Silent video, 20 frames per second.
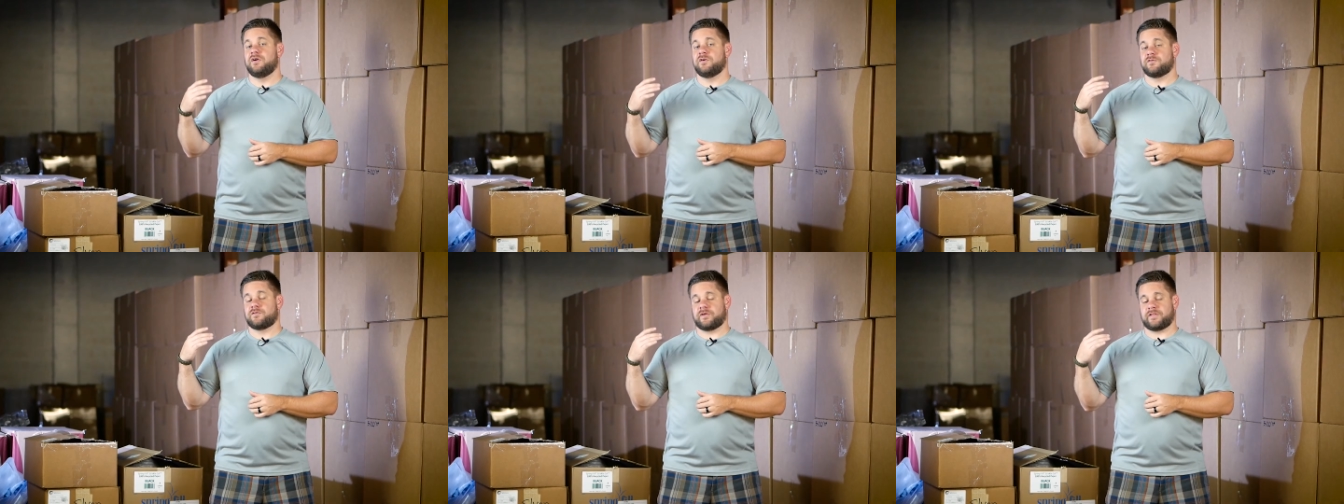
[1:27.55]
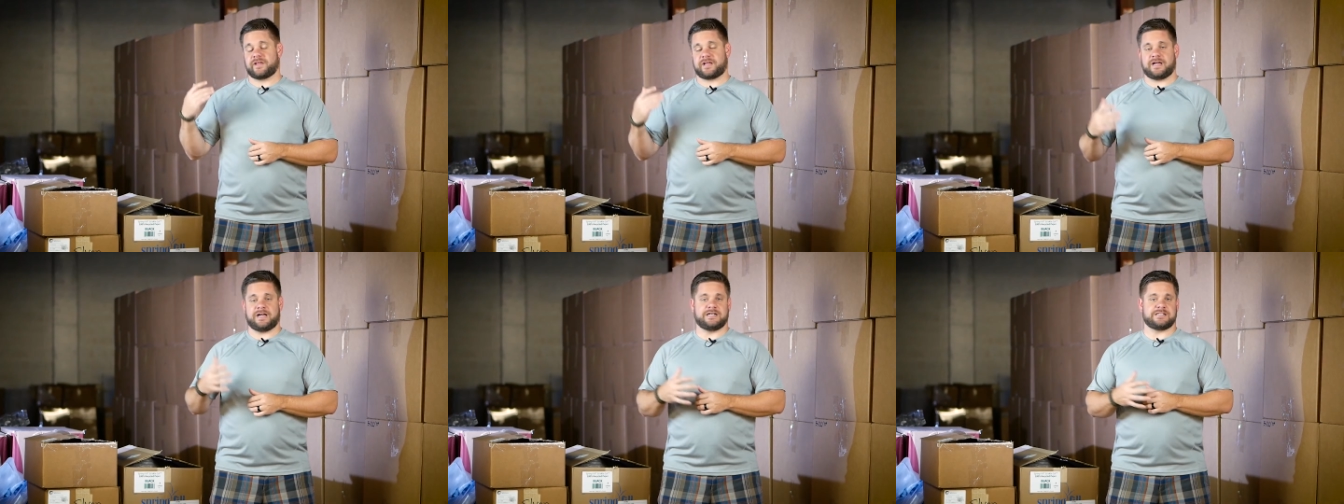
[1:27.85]
For
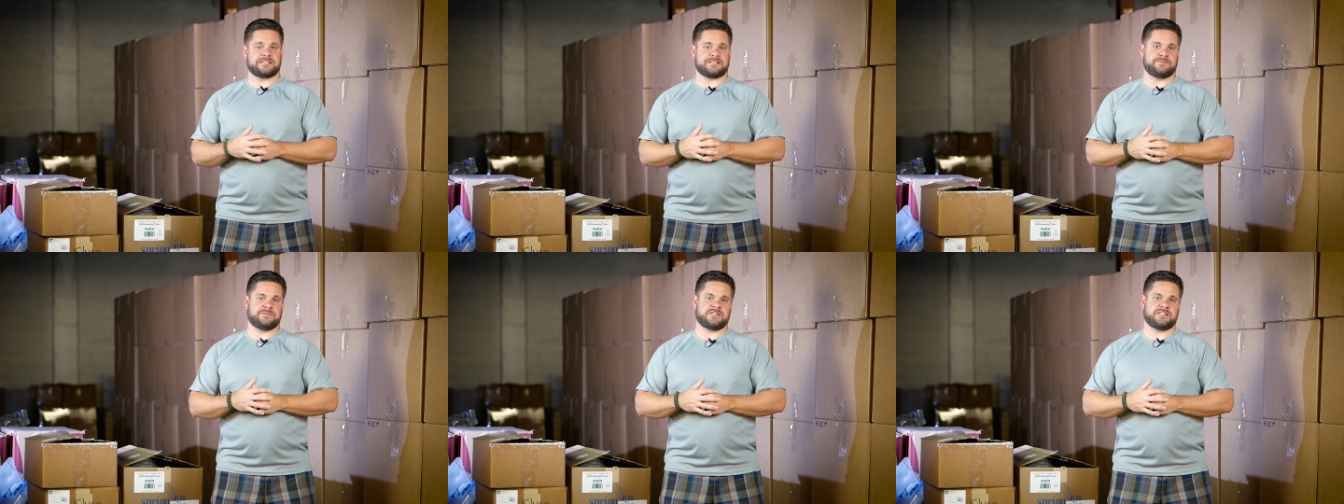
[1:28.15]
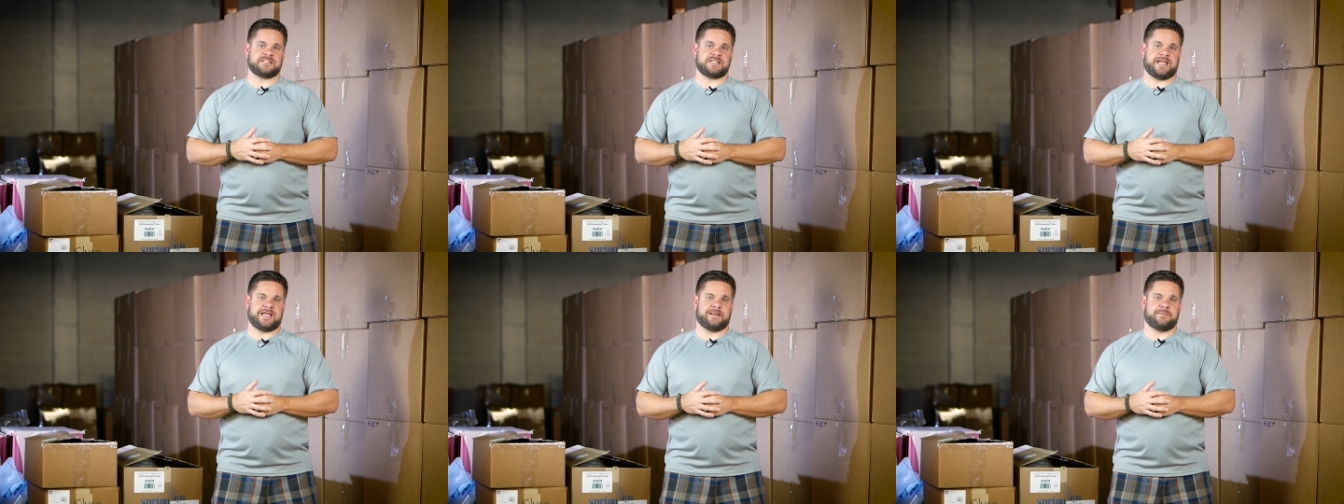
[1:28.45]
the customs
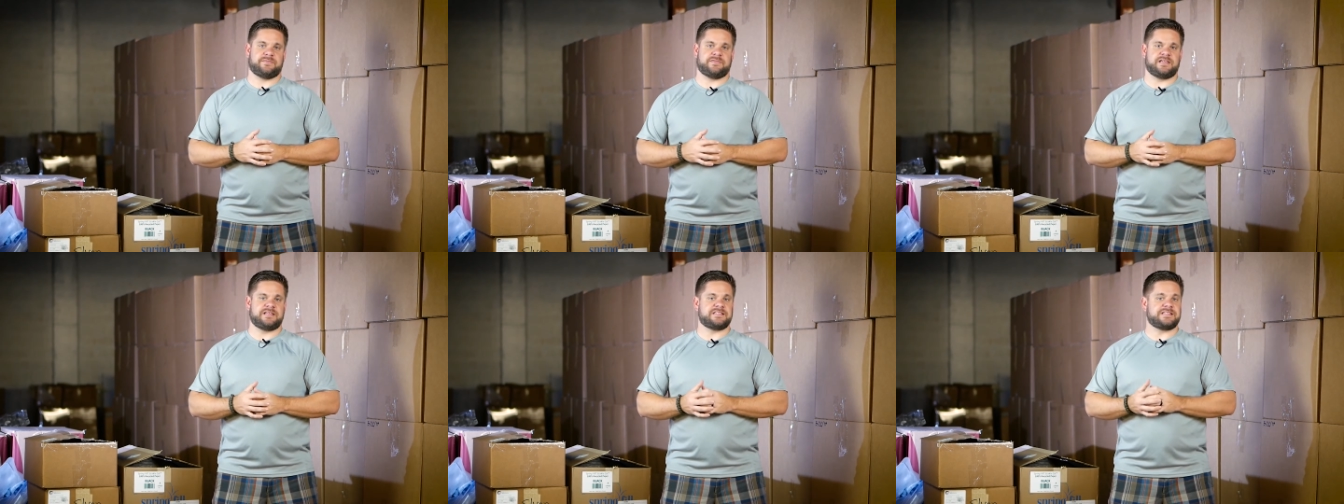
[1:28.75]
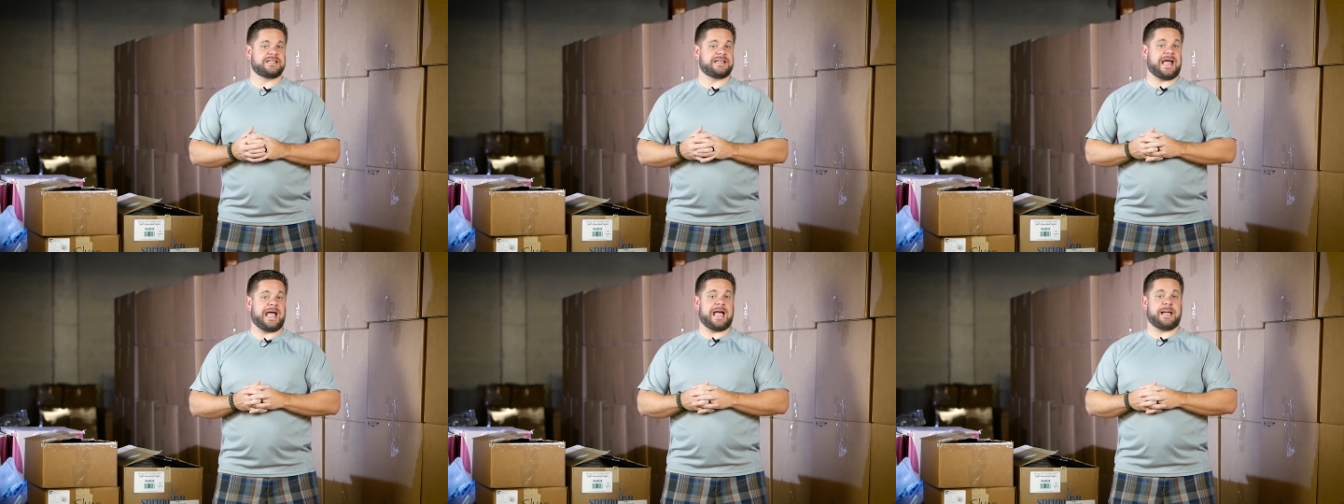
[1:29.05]
exam, these
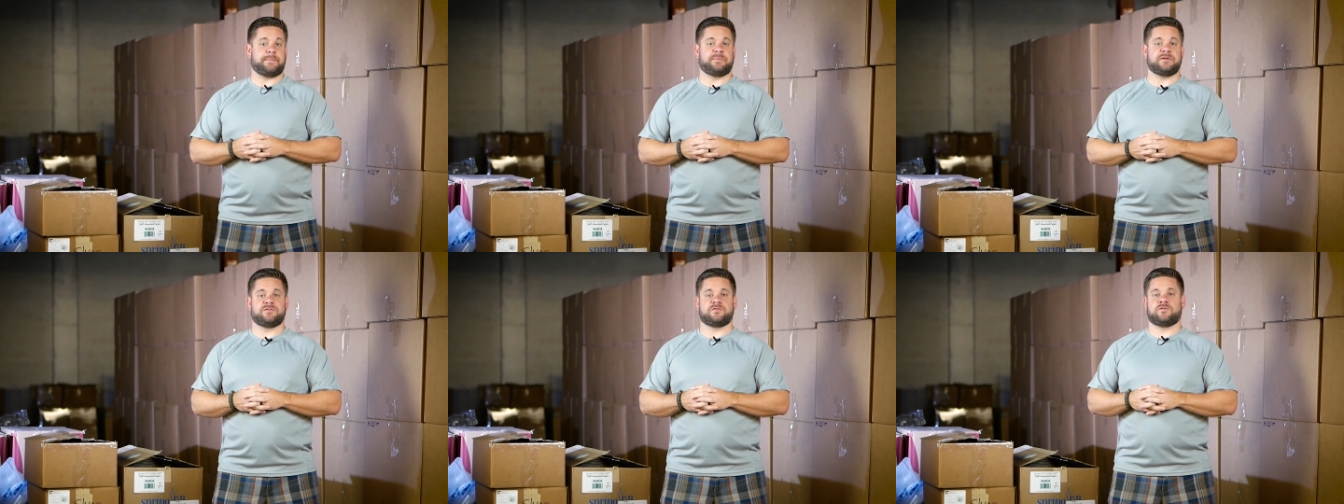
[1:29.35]
can happen